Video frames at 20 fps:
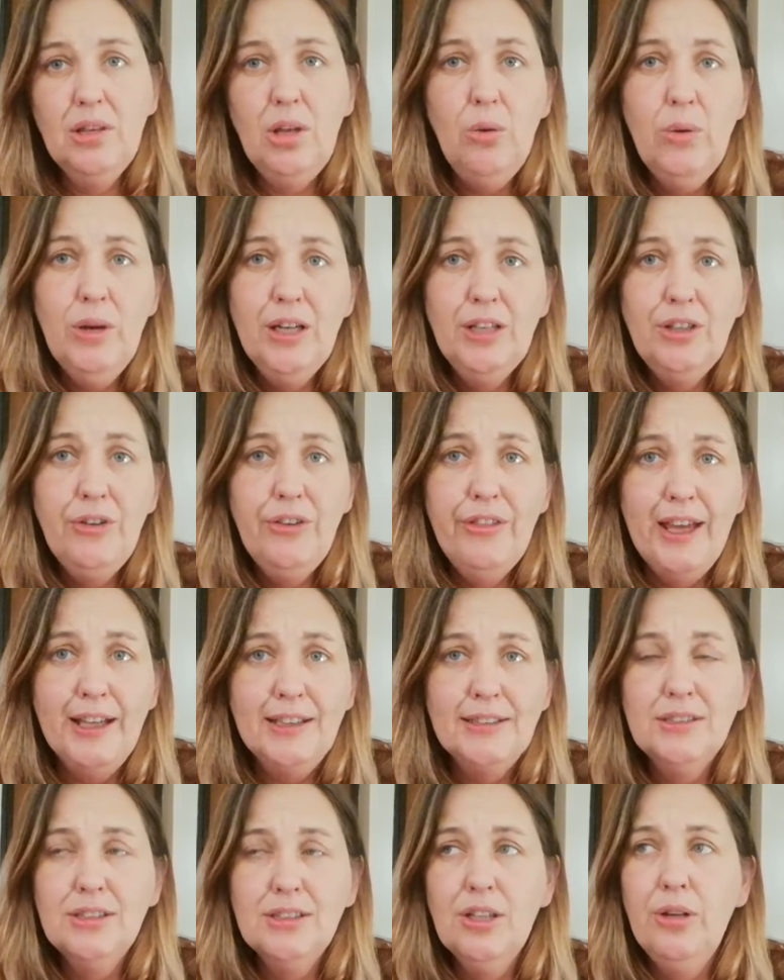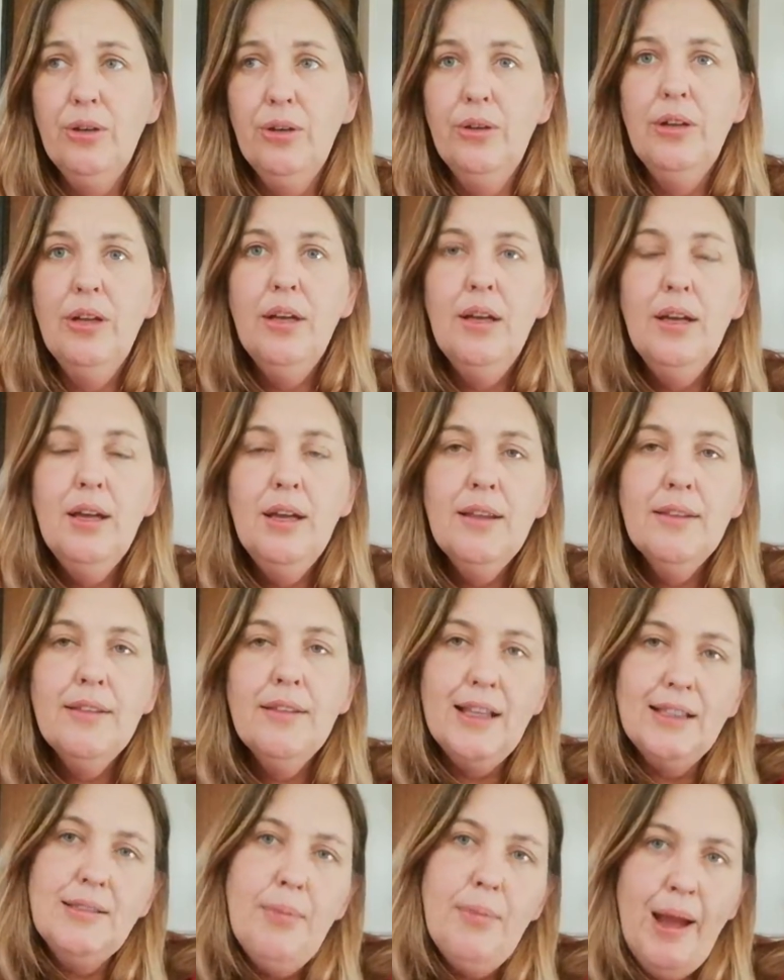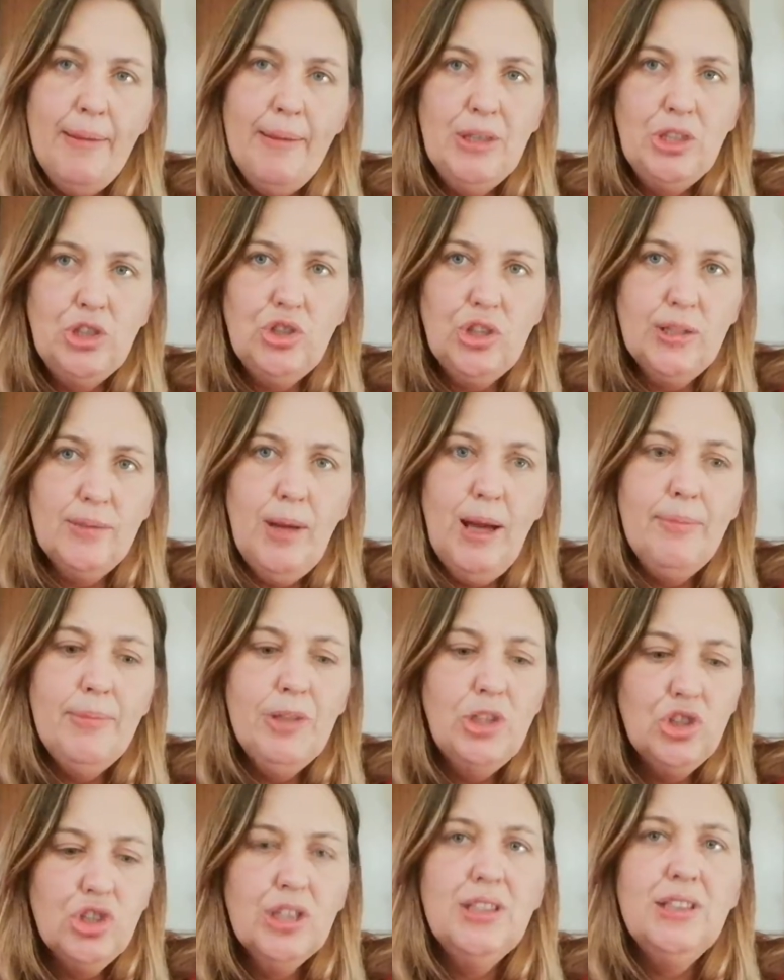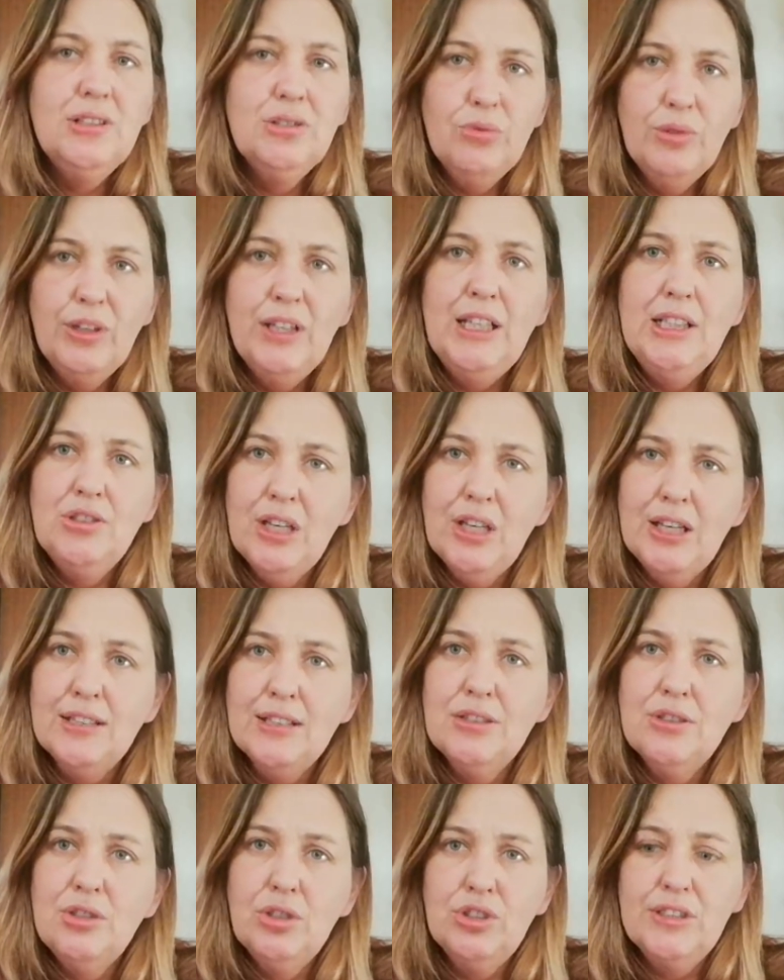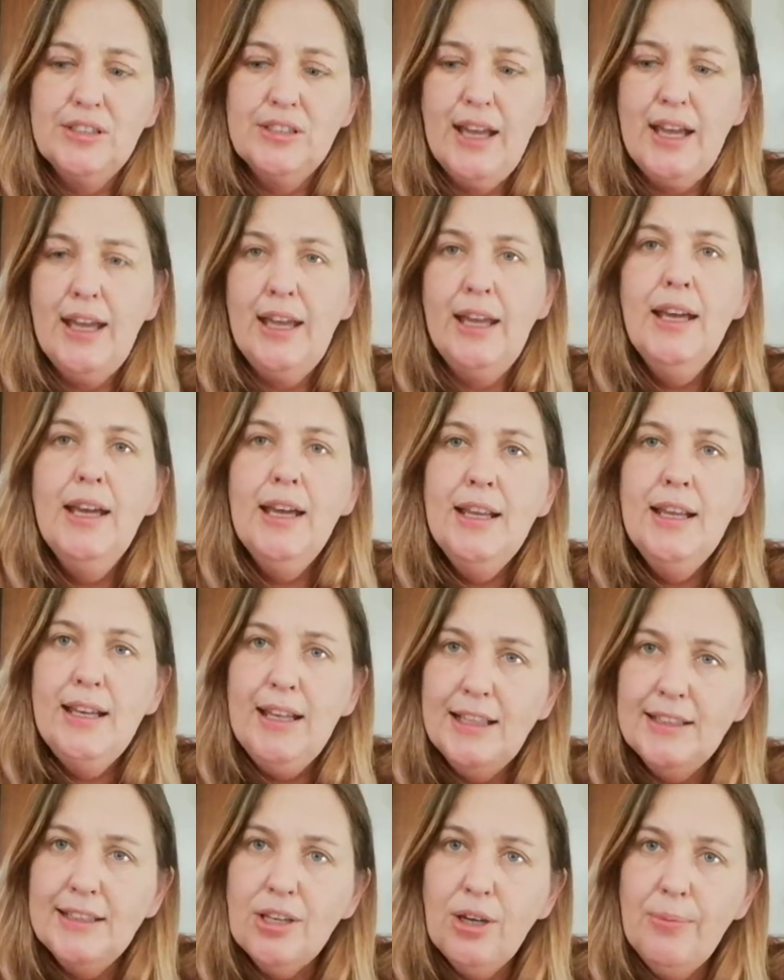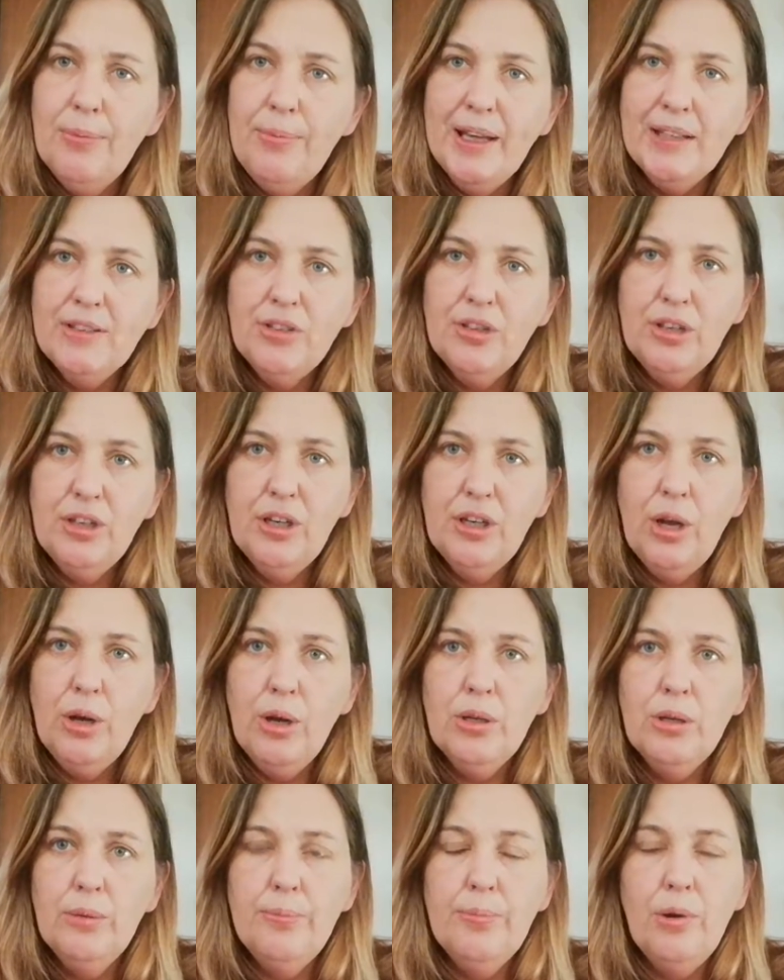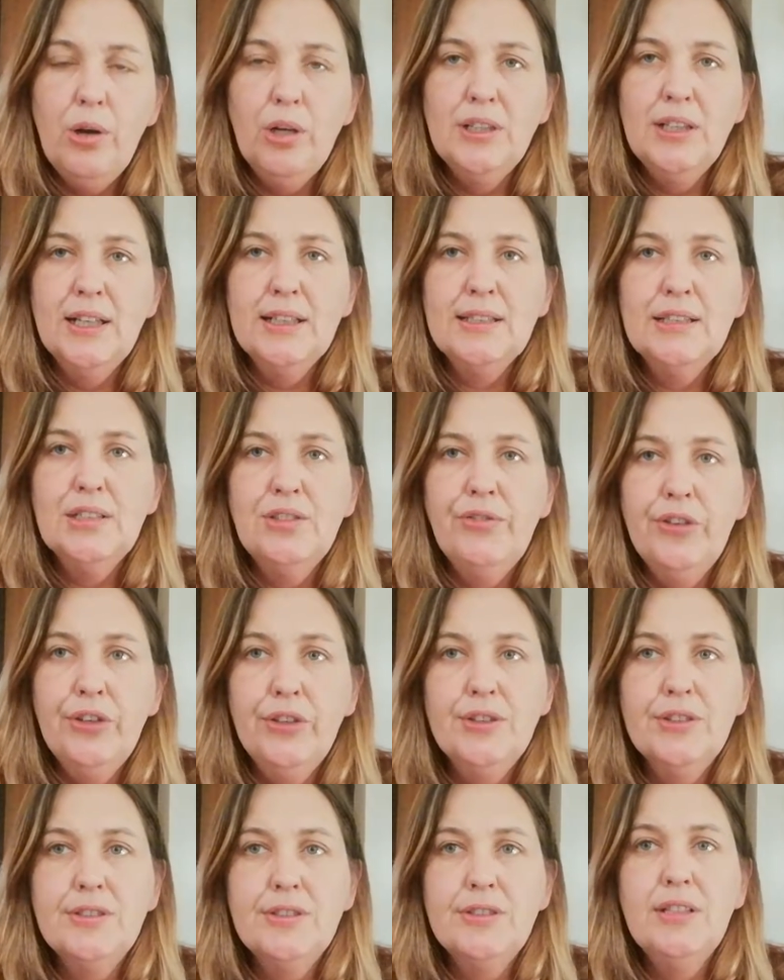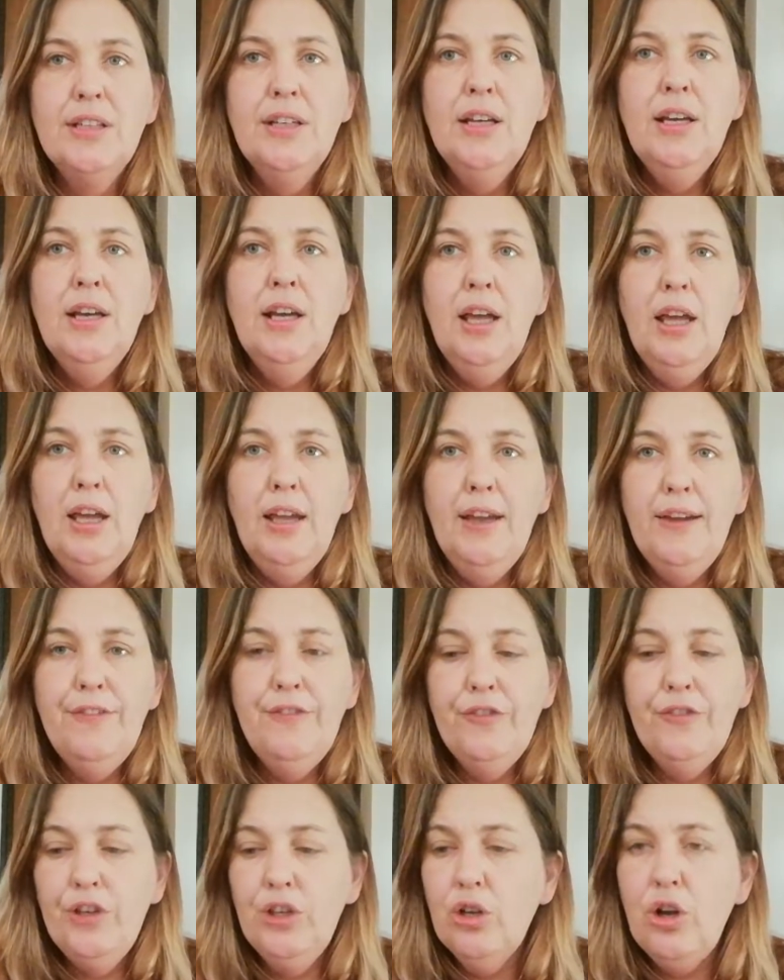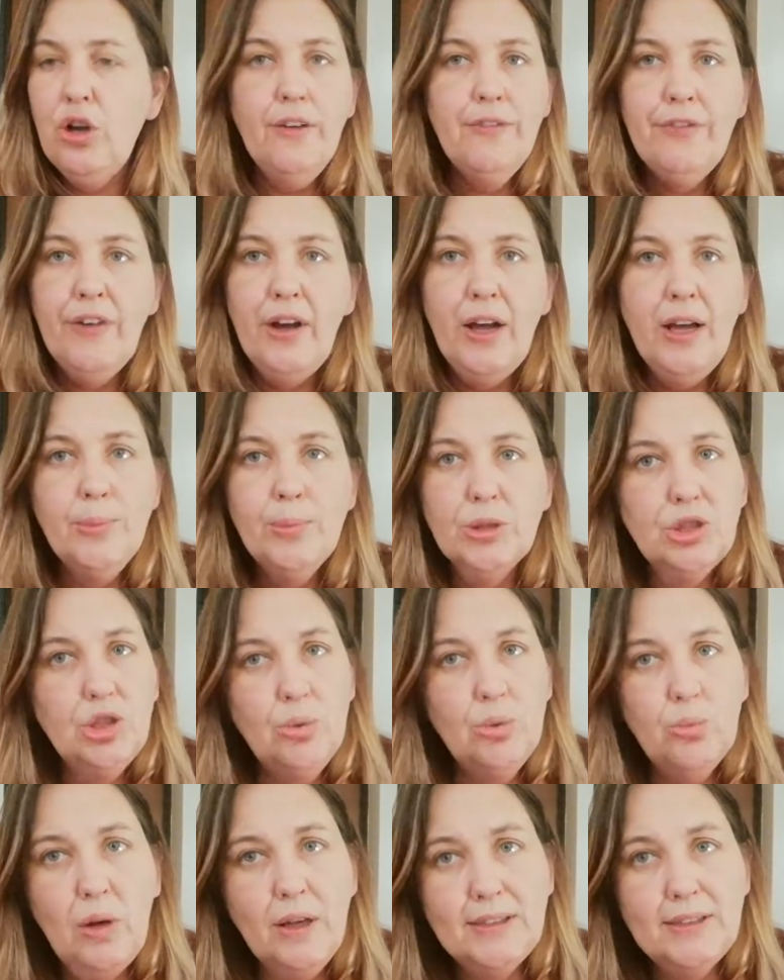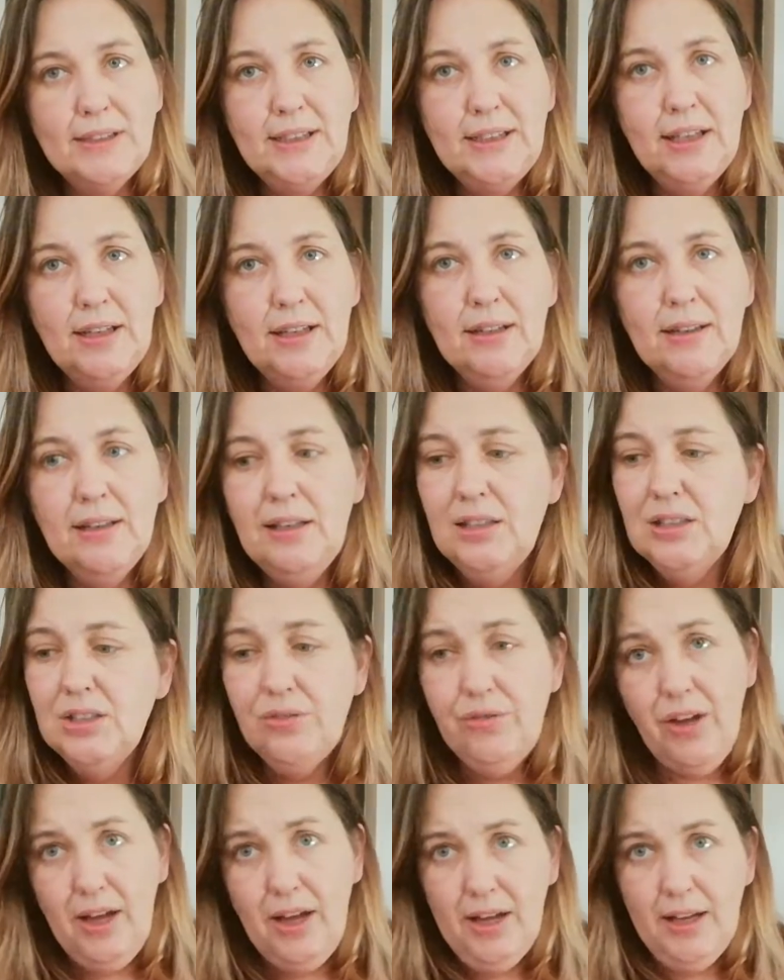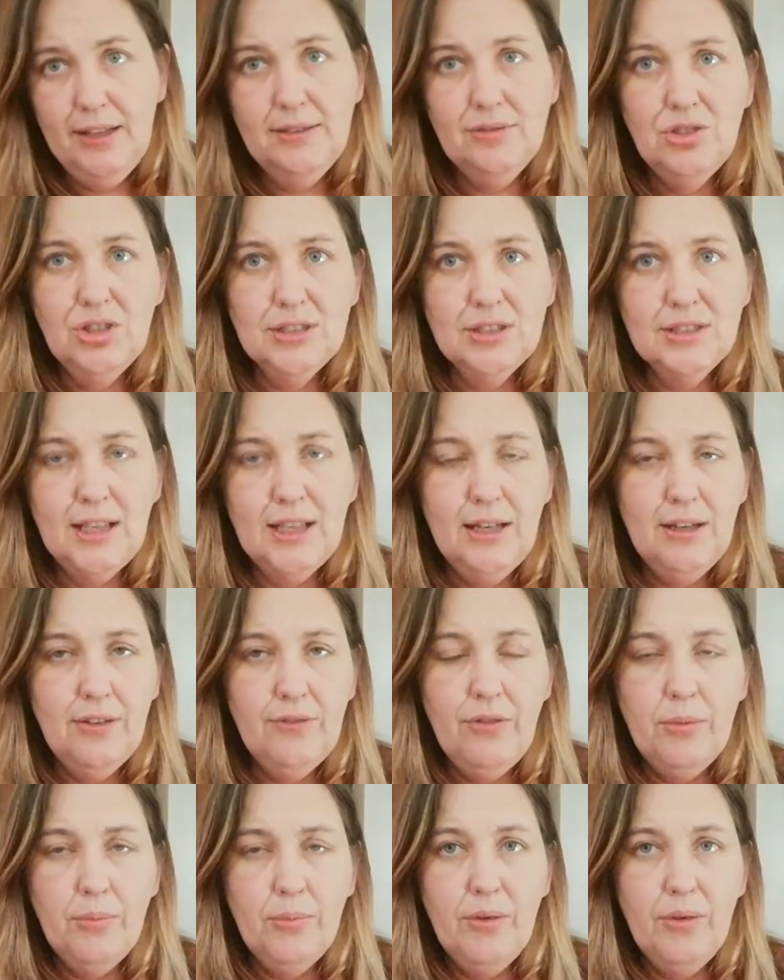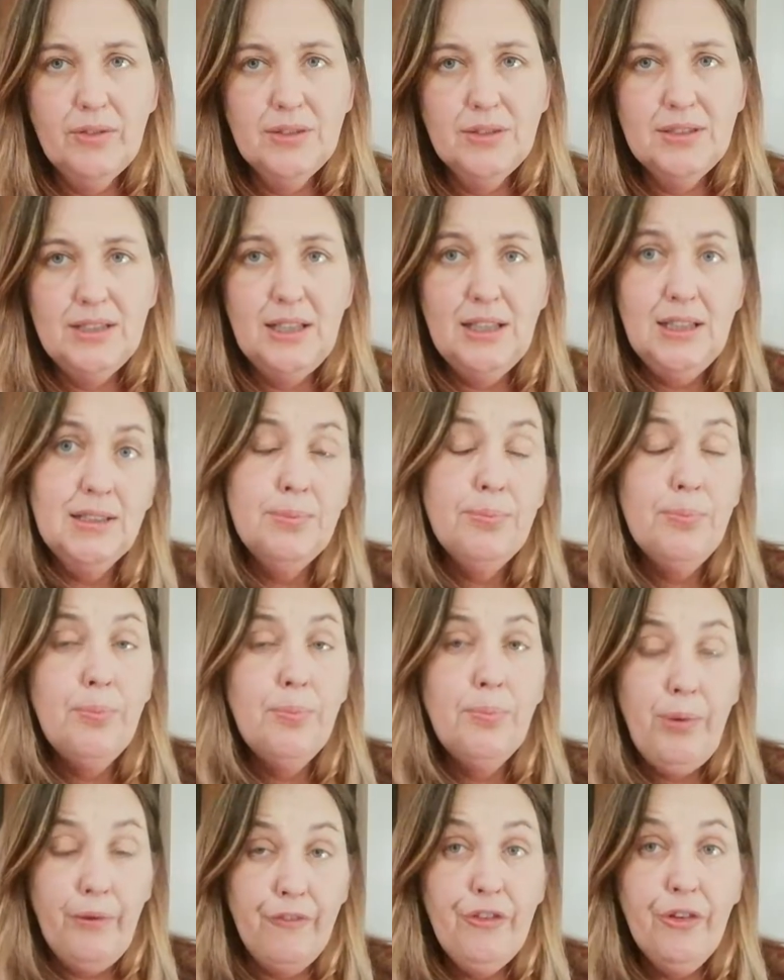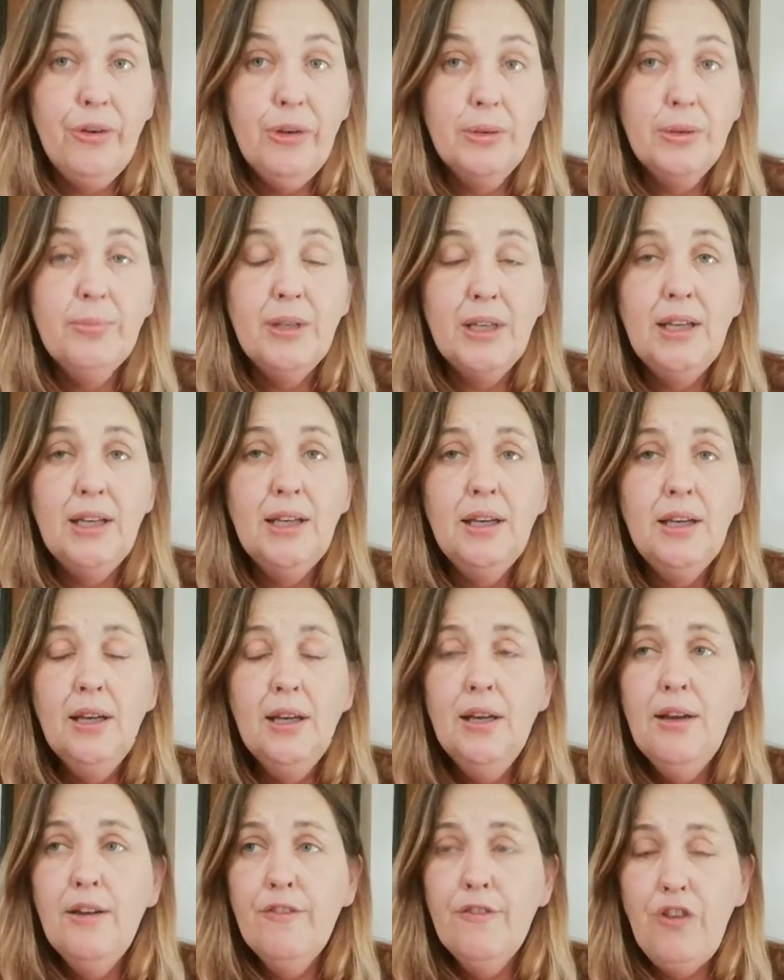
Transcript: Don't want to do that. So that's my mission. My mission is really just to say, let's go back to the local products first. If you can't find what you want here, then it's fine. Just get it from overseas, preferably